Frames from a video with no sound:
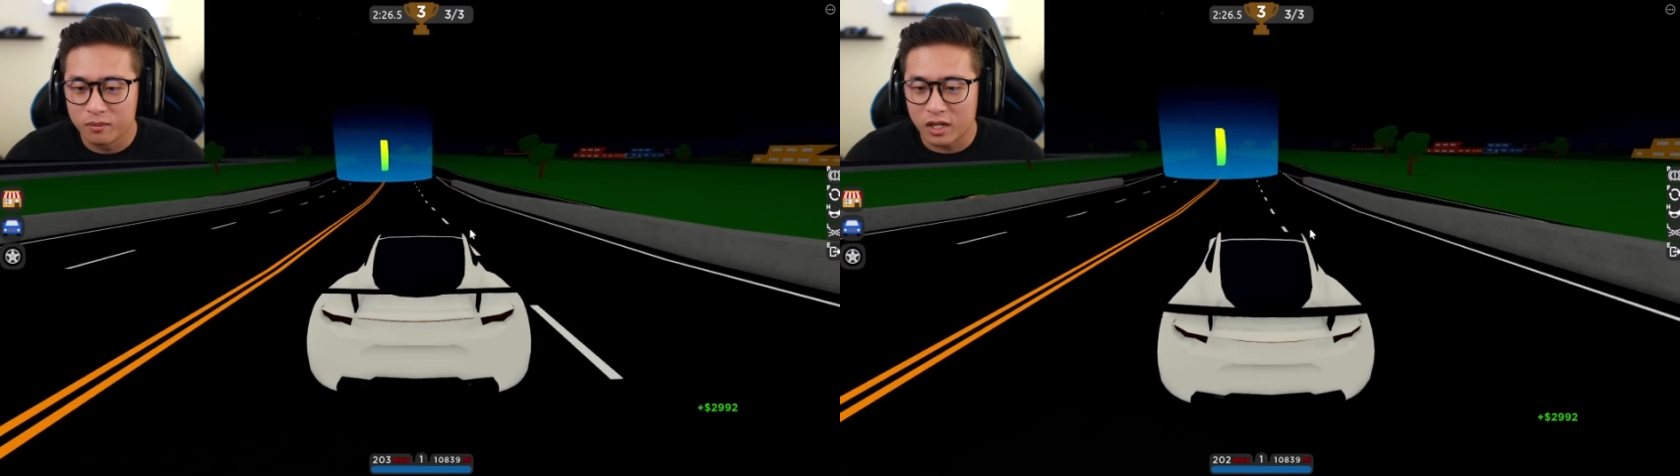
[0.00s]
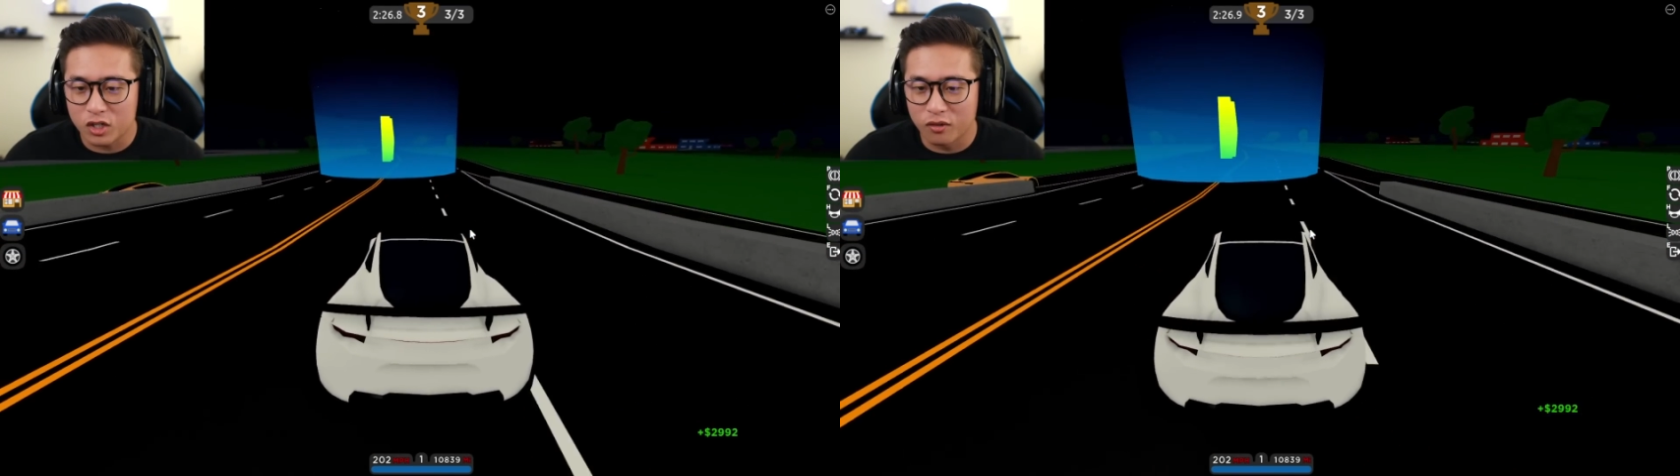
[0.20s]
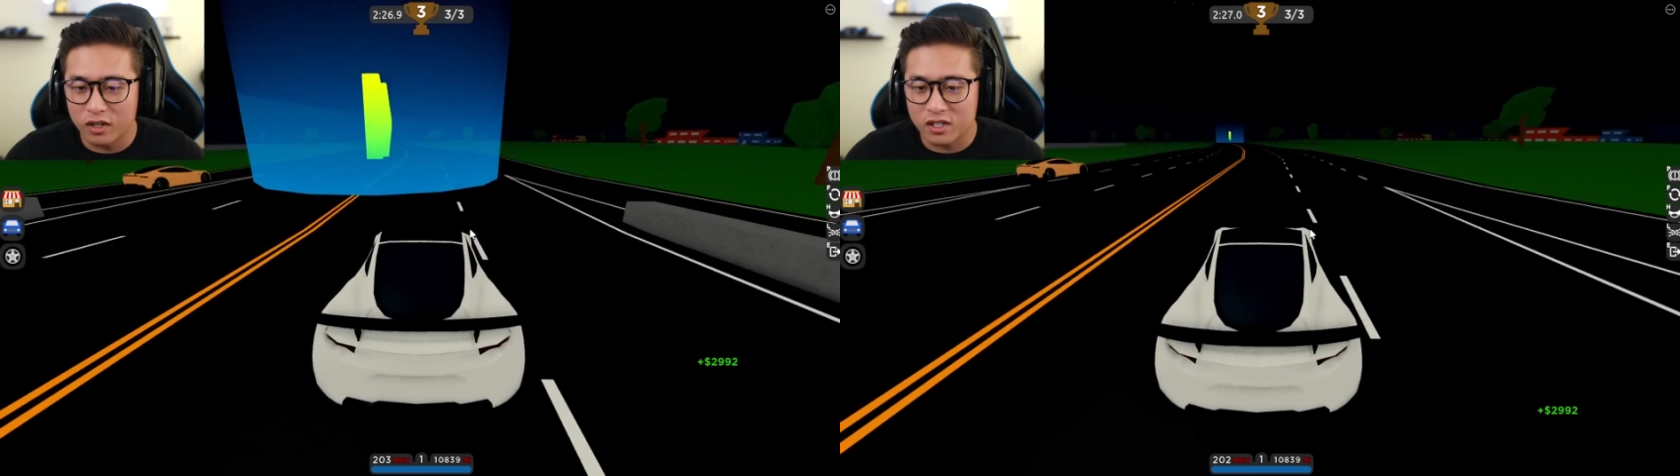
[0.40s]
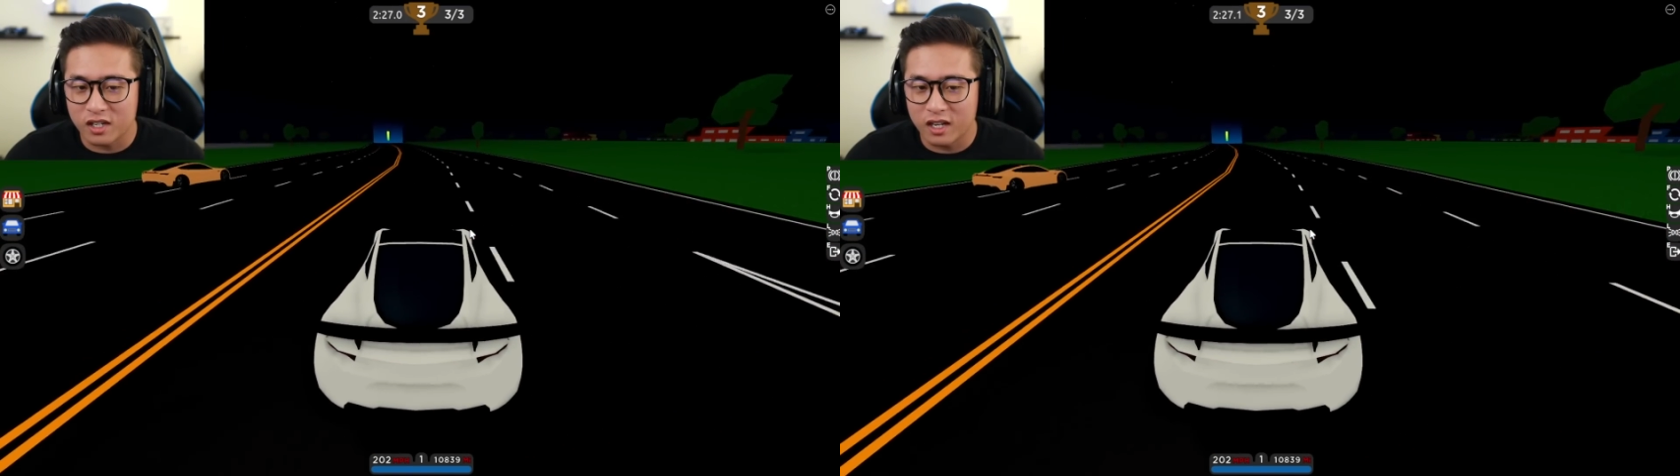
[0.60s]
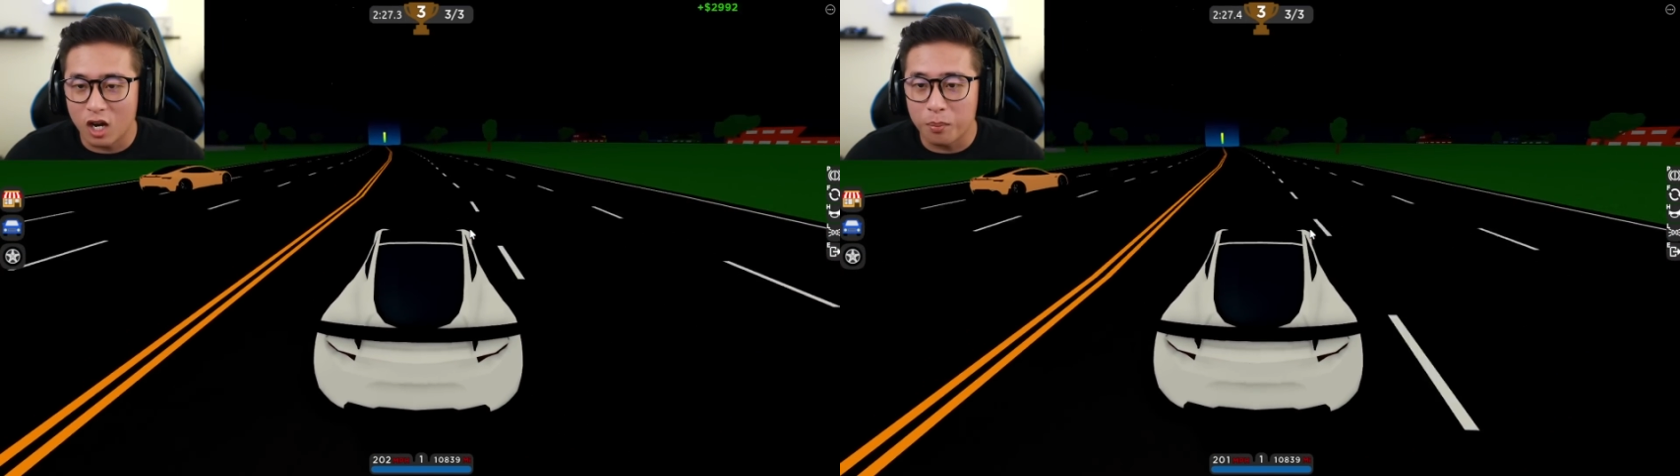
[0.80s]
Not sure if that's
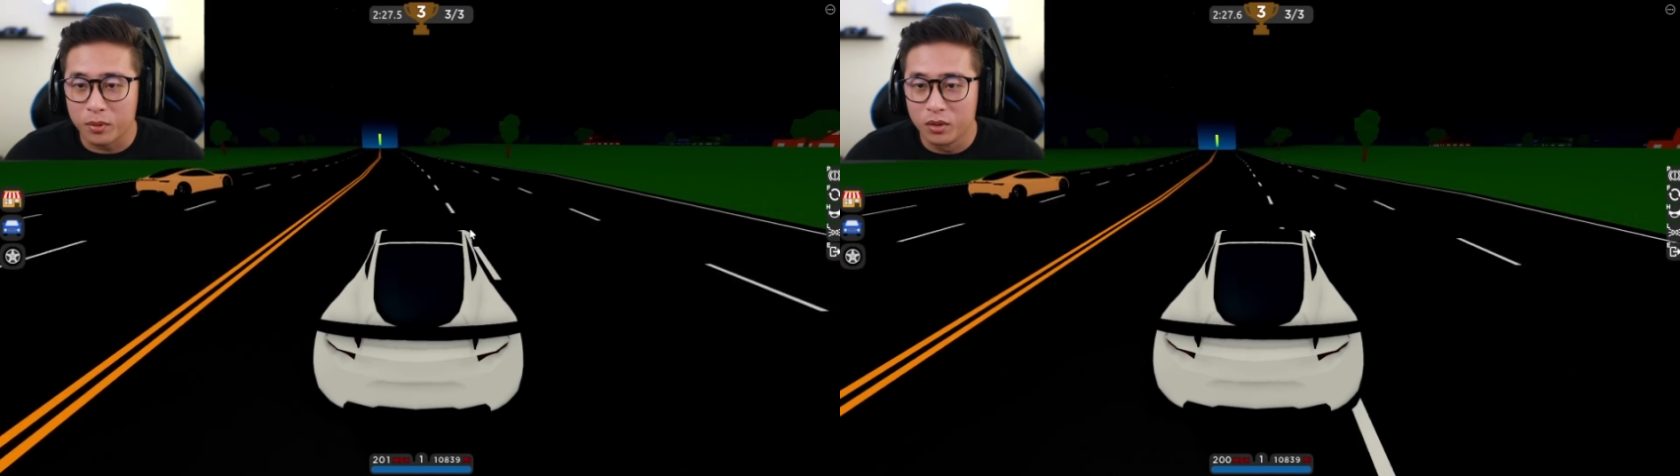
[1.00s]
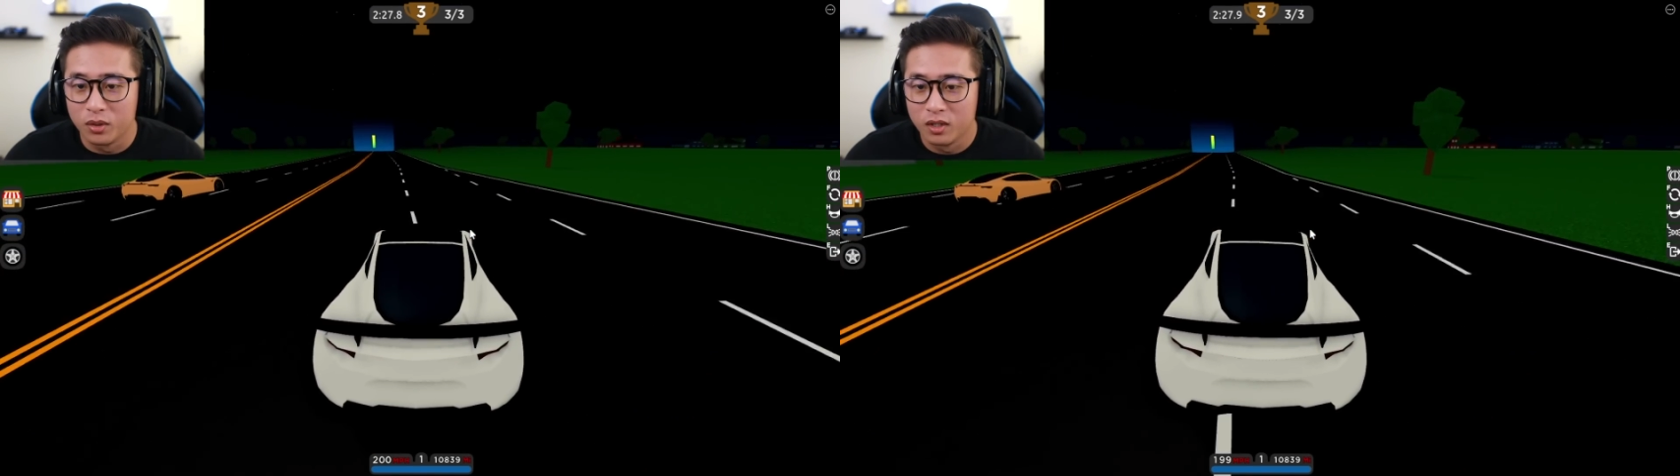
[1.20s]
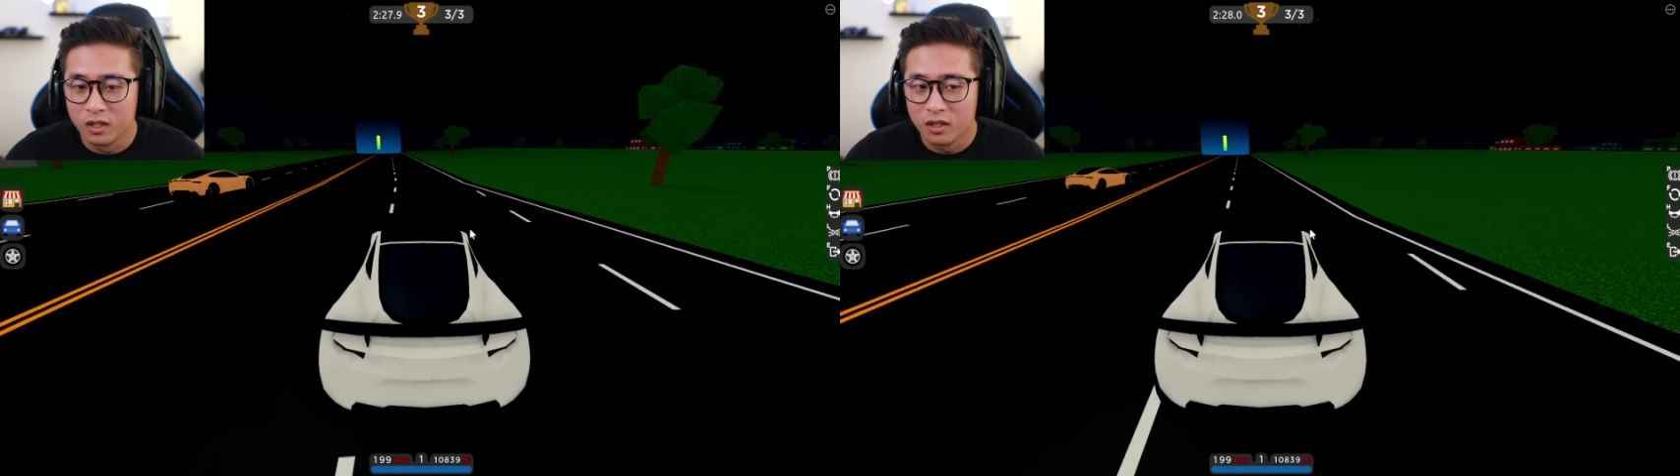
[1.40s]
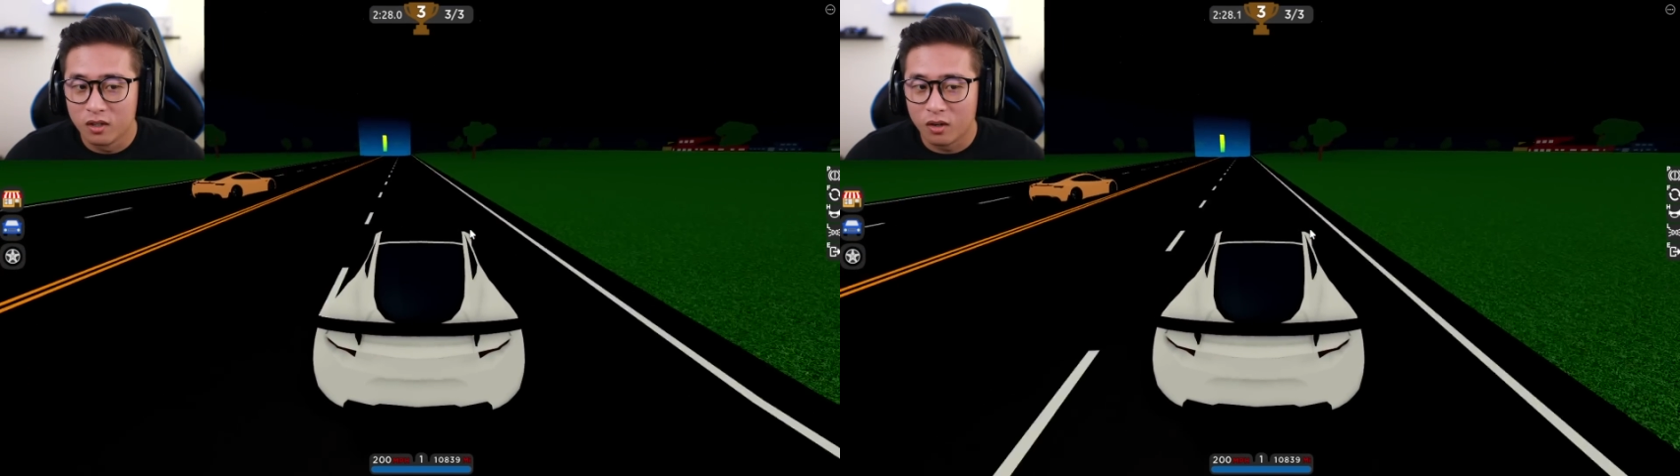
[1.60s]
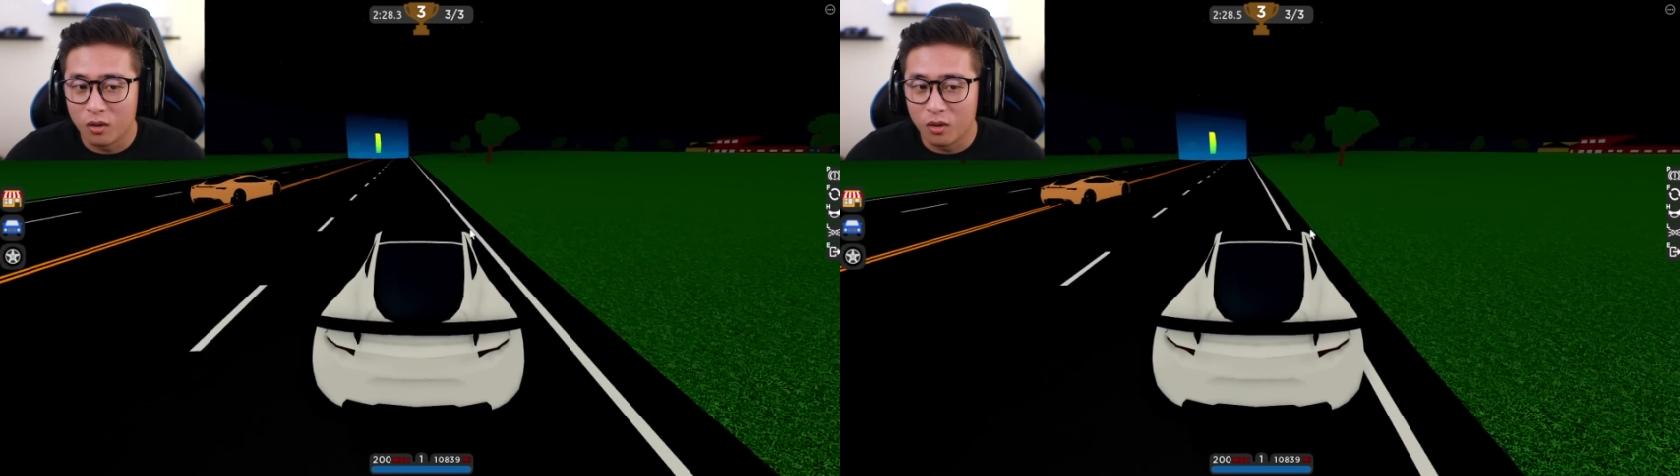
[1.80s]
gonna help you.
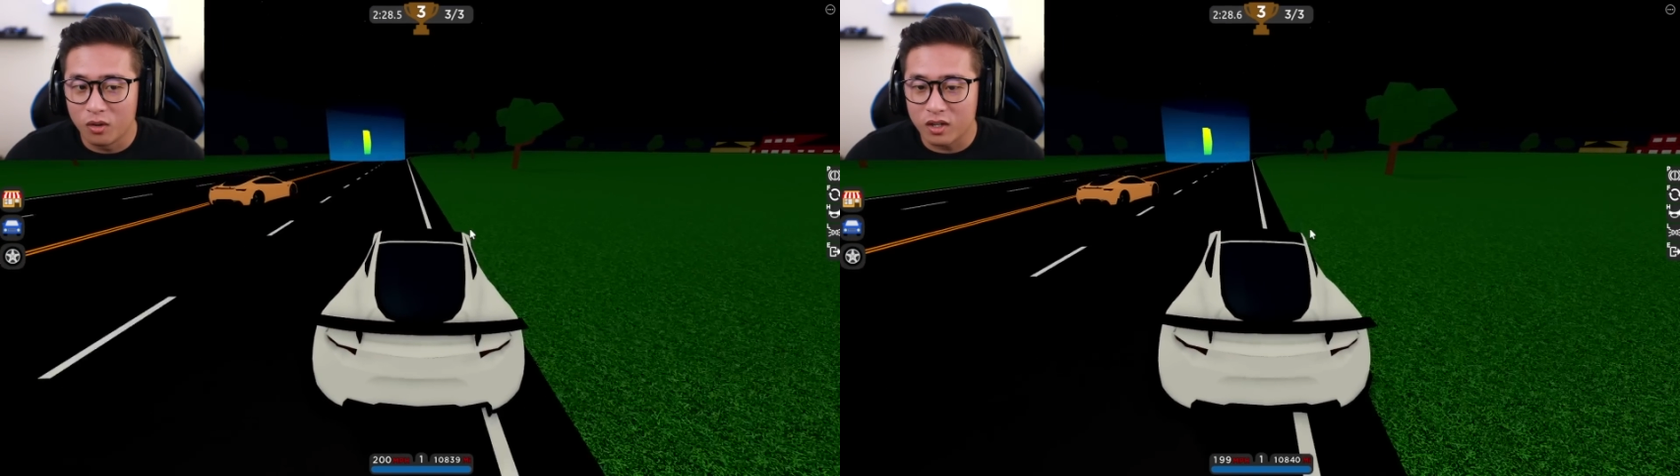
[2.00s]
Oh